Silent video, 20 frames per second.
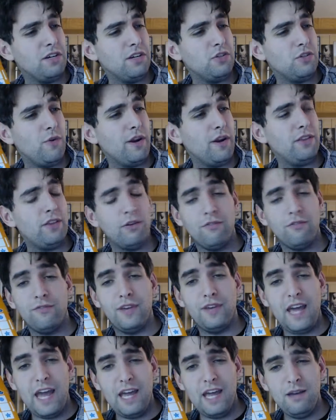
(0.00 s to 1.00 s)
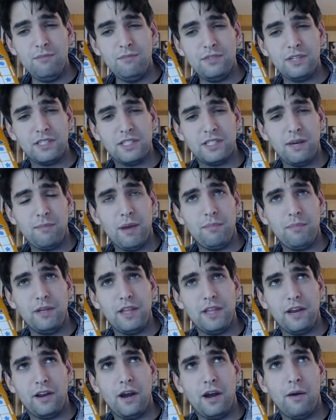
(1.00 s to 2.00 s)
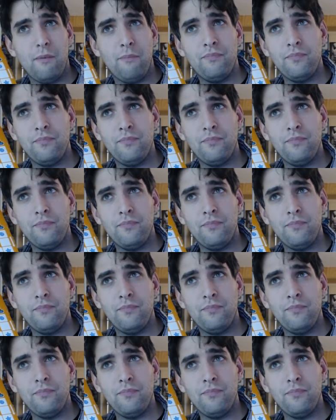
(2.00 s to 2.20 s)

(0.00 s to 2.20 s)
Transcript: do anything with games, except maybe like I